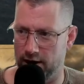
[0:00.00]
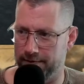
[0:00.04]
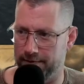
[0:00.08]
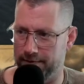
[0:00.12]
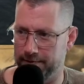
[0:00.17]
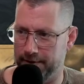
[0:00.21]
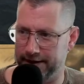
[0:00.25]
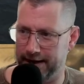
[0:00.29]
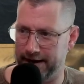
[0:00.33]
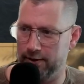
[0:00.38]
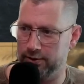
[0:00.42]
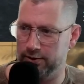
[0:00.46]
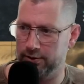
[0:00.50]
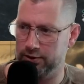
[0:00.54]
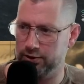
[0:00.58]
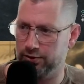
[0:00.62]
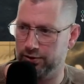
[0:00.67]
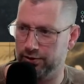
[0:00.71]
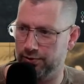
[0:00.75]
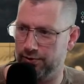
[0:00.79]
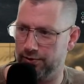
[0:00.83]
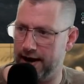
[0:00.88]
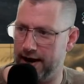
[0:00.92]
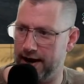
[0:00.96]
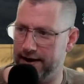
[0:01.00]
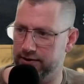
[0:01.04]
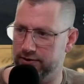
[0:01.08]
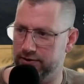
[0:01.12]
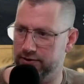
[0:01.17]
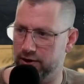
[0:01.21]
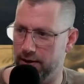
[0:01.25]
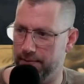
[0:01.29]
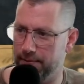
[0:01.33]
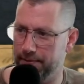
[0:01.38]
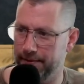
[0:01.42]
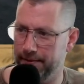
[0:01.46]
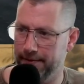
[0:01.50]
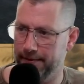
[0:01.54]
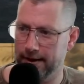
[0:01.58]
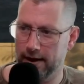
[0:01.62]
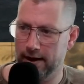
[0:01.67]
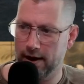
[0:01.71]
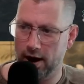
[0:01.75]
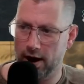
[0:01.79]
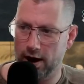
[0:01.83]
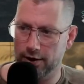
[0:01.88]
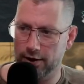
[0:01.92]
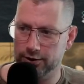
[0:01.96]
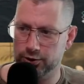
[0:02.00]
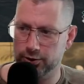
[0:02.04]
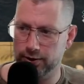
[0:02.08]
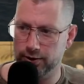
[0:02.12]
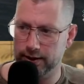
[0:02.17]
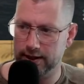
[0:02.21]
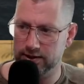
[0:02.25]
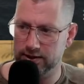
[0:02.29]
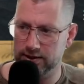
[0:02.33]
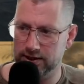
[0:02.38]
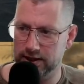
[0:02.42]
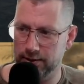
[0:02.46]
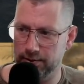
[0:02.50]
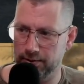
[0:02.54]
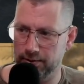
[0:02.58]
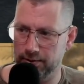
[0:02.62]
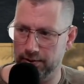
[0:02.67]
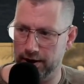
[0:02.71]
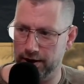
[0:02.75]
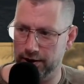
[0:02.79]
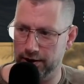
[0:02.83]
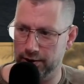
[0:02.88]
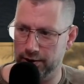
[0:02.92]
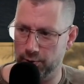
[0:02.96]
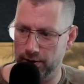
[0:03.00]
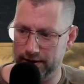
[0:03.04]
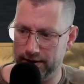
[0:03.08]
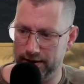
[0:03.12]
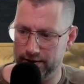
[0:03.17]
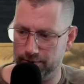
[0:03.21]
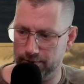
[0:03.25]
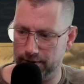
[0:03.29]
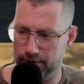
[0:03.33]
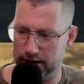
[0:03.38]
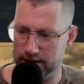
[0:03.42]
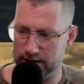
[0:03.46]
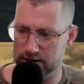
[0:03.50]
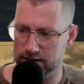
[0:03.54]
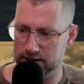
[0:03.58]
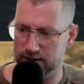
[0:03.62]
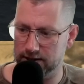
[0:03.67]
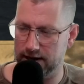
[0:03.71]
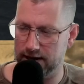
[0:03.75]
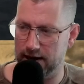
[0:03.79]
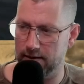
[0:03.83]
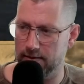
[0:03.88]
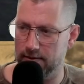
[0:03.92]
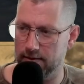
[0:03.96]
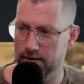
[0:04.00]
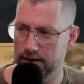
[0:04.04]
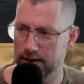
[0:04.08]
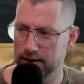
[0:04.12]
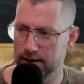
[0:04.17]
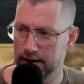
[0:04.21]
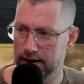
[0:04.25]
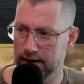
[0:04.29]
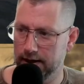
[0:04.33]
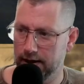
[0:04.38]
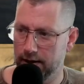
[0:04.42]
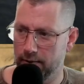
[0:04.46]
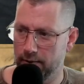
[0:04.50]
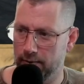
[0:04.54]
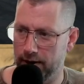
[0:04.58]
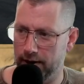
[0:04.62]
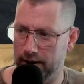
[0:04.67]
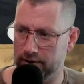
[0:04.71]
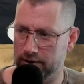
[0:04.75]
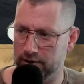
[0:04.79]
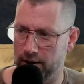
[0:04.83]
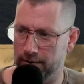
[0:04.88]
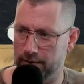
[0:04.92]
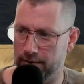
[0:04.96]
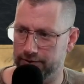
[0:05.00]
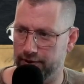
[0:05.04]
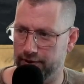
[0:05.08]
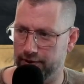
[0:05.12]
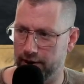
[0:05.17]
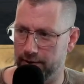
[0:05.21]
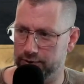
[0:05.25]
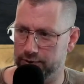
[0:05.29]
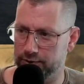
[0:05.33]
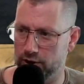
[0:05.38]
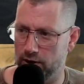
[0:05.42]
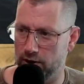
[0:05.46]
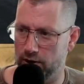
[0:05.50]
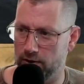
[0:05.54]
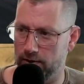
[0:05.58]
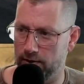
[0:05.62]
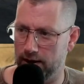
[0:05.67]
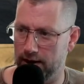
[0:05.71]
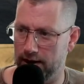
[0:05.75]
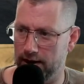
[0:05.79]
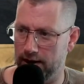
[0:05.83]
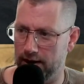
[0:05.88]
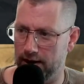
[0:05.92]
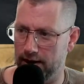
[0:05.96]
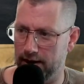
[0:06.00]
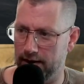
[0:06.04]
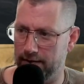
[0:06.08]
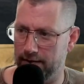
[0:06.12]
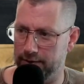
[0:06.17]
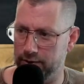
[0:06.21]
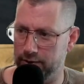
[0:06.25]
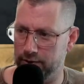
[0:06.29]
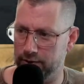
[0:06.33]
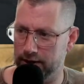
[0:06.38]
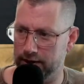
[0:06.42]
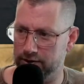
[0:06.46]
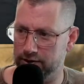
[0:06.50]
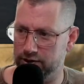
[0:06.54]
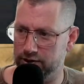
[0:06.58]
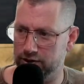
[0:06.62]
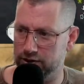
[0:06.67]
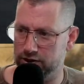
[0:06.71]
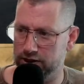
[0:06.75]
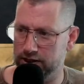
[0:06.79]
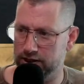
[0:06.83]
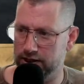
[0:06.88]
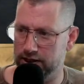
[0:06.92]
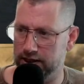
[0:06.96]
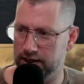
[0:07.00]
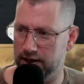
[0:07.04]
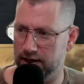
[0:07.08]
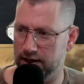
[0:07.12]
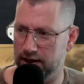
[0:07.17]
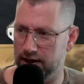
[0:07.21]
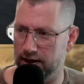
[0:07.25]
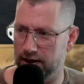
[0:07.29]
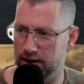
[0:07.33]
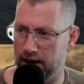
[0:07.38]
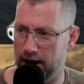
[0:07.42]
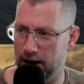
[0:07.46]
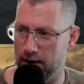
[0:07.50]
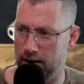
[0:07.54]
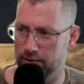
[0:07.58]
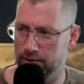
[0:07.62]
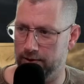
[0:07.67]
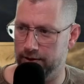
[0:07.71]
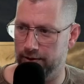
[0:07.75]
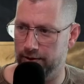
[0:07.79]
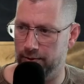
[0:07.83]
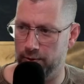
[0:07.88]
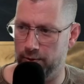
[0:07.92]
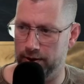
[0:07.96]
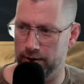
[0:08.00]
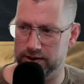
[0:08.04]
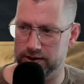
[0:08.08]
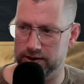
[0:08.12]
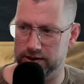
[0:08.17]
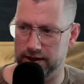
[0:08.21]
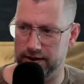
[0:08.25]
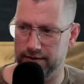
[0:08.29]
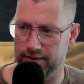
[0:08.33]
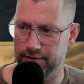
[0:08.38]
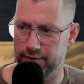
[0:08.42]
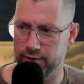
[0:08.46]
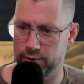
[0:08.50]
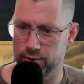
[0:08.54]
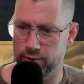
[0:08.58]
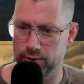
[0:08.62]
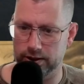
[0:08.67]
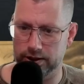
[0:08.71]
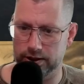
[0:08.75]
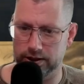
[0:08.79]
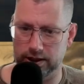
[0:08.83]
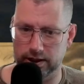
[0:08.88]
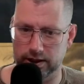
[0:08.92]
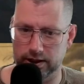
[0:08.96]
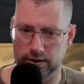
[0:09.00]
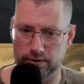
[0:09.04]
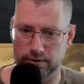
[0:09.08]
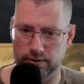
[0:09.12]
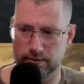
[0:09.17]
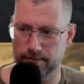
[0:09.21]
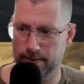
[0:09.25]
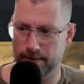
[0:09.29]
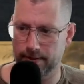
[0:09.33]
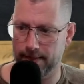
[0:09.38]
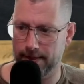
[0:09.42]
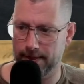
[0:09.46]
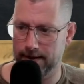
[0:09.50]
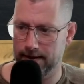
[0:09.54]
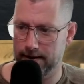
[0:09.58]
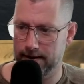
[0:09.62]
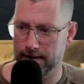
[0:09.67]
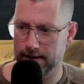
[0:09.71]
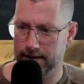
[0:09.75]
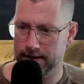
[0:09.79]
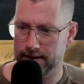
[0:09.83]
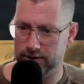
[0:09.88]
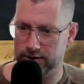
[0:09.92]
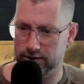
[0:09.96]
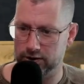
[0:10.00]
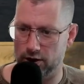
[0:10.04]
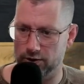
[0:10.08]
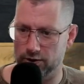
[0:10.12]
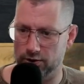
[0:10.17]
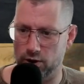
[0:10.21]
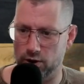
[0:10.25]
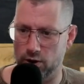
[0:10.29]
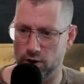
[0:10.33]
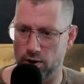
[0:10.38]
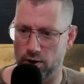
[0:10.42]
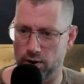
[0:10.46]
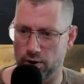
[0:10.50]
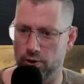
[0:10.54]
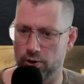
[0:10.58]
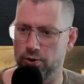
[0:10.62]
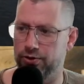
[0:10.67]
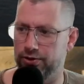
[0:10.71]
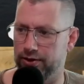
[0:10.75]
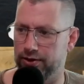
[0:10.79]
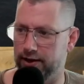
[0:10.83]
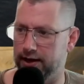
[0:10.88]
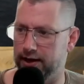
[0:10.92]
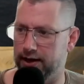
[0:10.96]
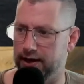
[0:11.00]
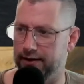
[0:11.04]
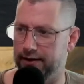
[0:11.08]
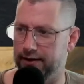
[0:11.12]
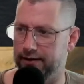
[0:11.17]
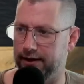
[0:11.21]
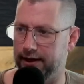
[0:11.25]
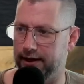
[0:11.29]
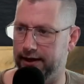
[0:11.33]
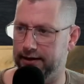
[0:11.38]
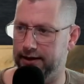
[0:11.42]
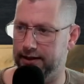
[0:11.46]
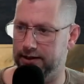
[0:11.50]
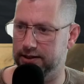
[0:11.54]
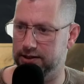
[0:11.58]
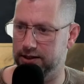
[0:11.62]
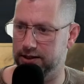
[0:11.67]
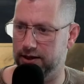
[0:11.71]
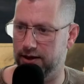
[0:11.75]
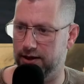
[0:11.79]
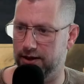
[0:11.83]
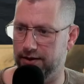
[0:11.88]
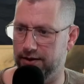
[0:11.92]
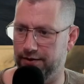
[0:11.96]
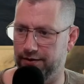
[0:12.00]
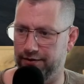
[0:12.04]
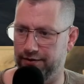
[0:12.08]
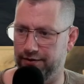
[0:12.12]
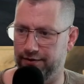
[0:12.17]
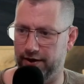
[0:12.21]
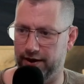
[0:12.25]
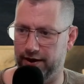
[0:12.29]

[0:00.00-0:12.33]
But now it's on the right top. Also, you can see the wind direction now, where it comes from, so you can just see how the wind is influencing you. That's also a good thing, I think. That's fun.